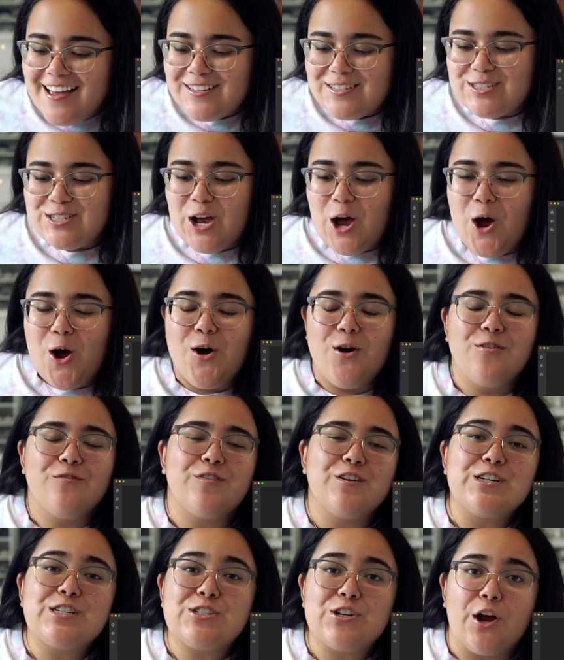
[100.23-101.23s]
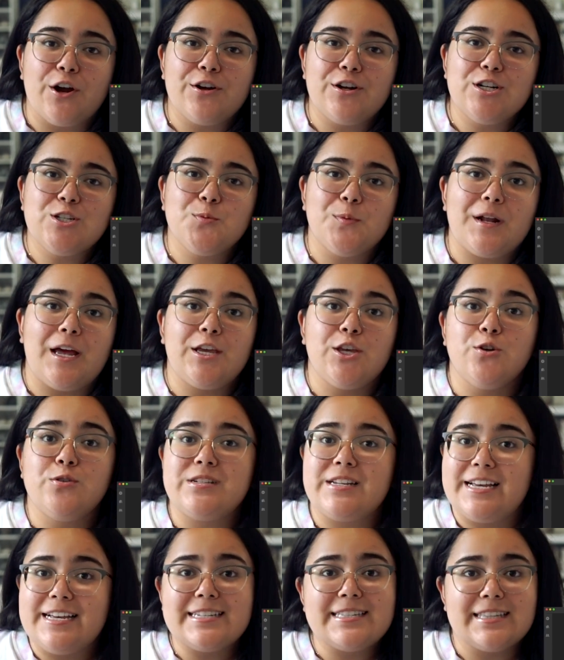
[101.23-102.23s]
So for starters, what I
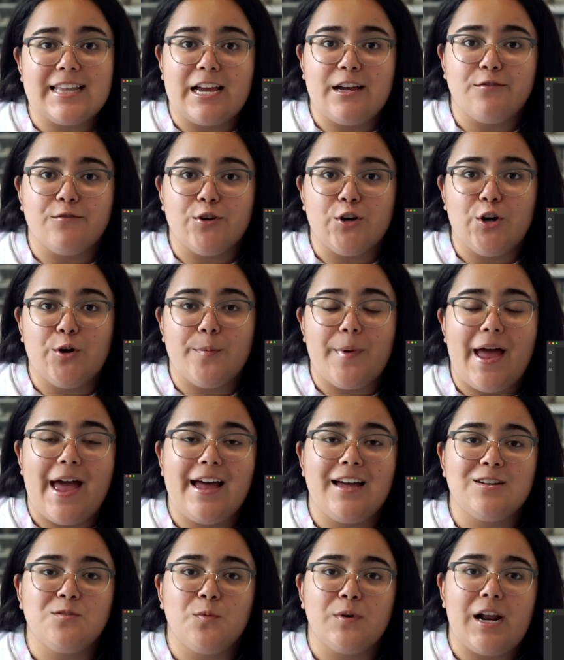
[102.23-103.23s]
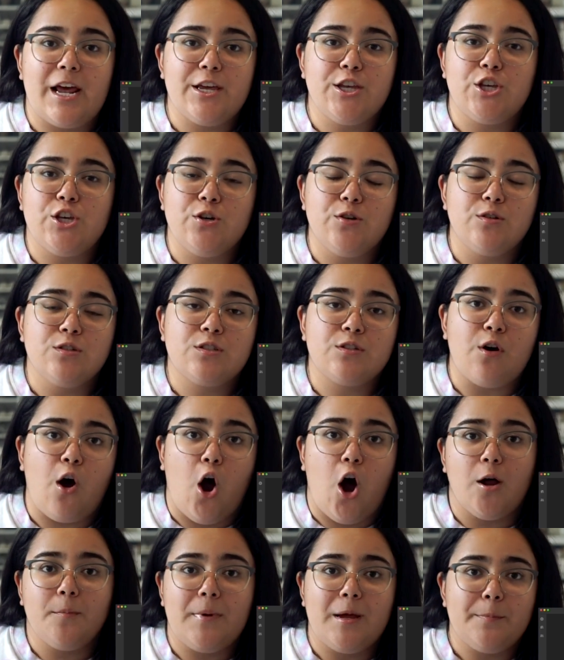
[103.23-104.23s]
use is Lightroom, and what I use
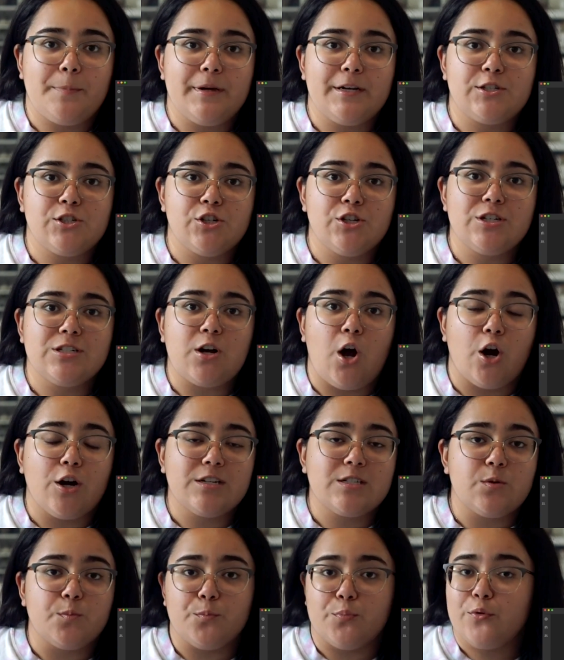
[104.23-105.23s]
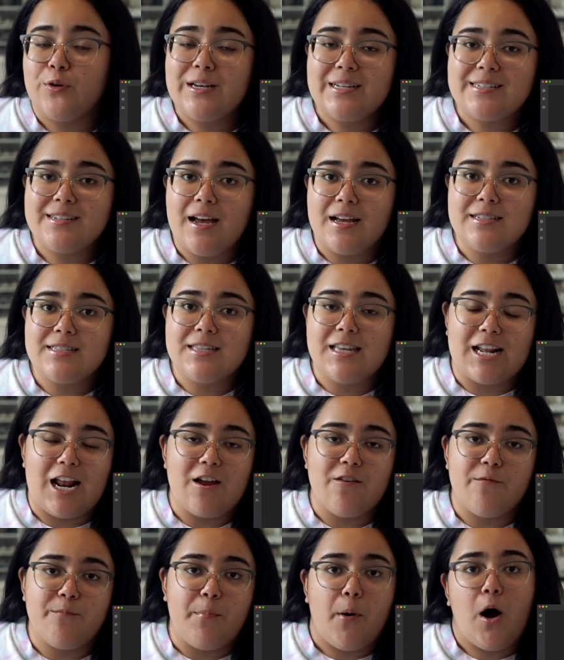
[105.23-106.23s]
on my pictures are some presets that
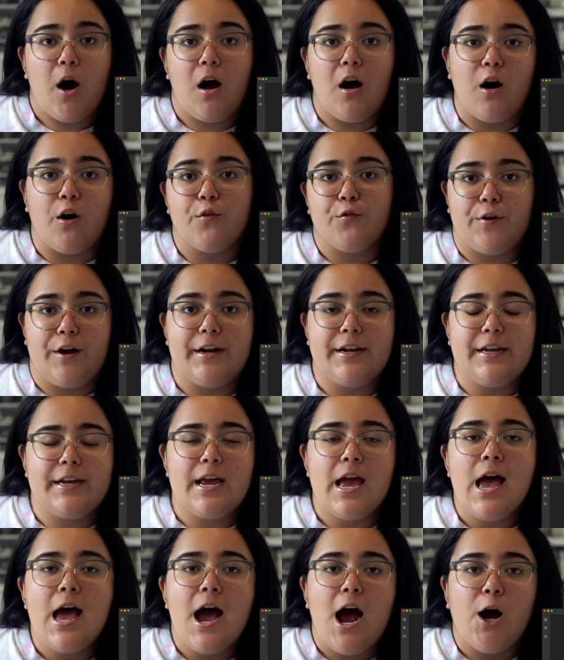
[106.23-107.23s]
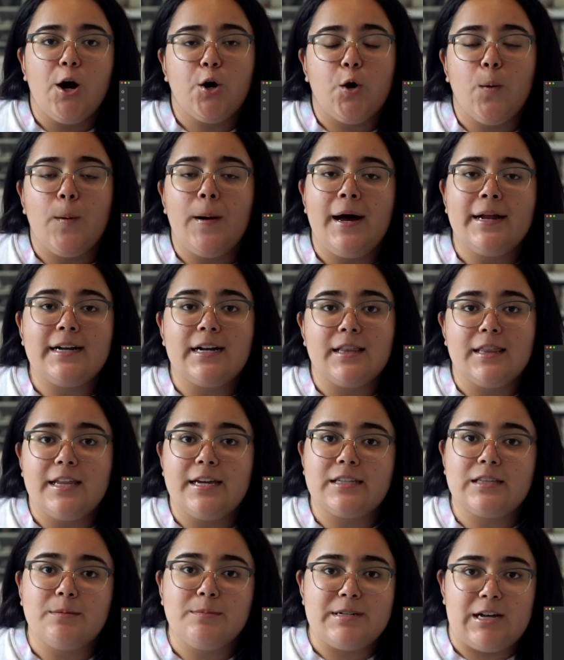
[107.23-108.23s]
I've bought already. I'll go ahead and
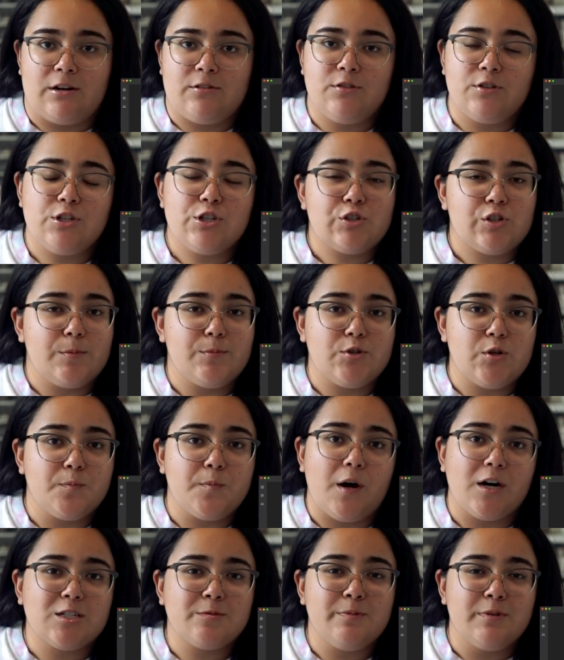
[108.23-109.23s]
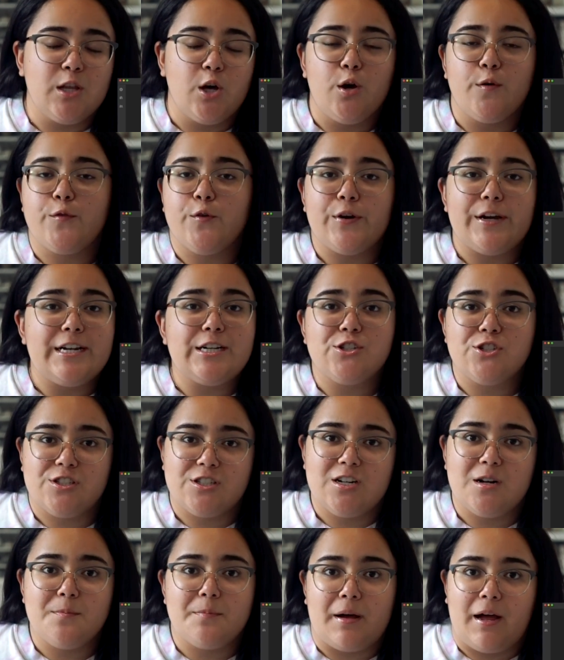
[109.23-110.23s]
link them down in the description box below if you're
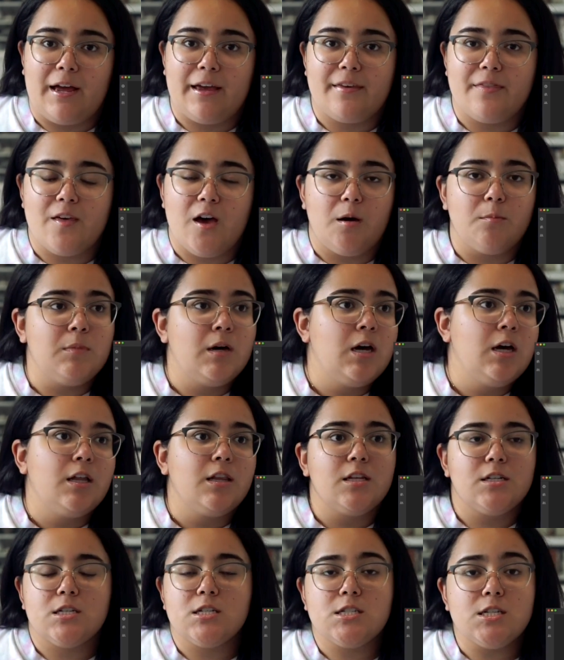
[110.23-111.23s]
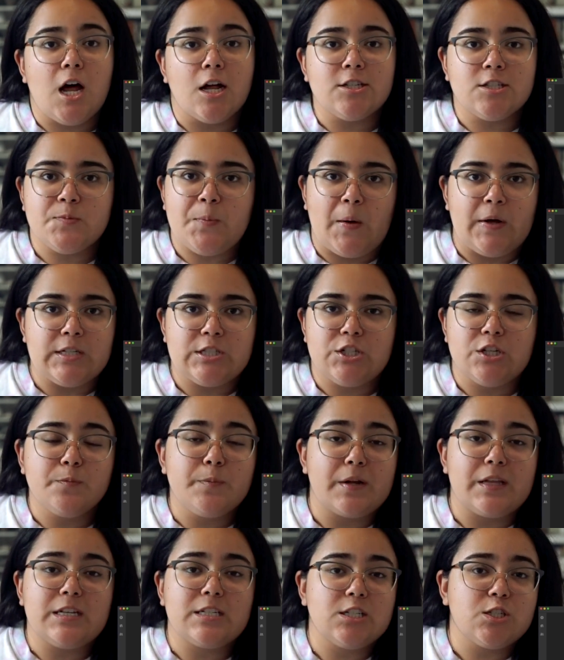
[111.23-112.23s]
interested in buying them. This is not sponsored,
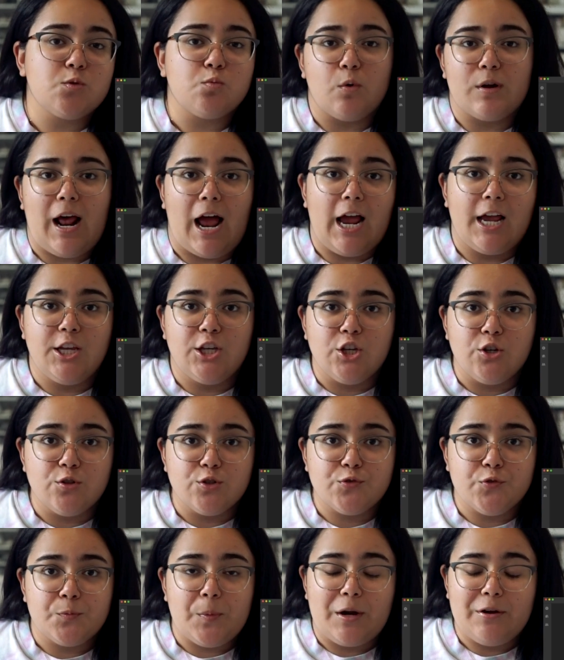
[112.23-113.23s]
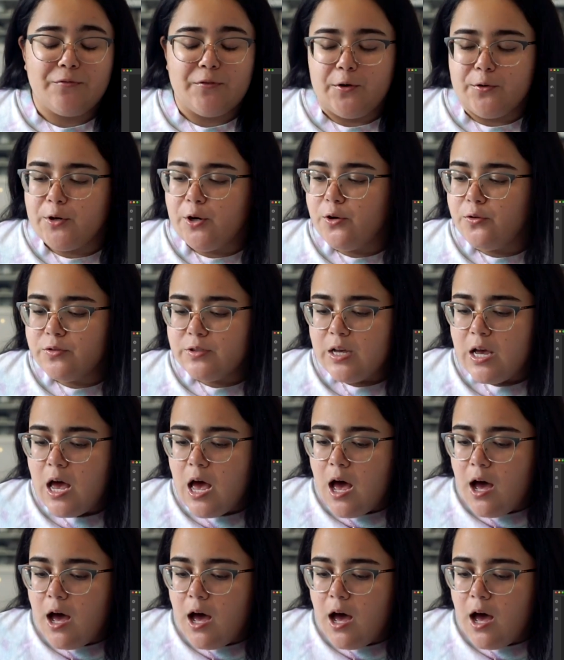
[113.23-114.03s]
but this is what I use for my photos.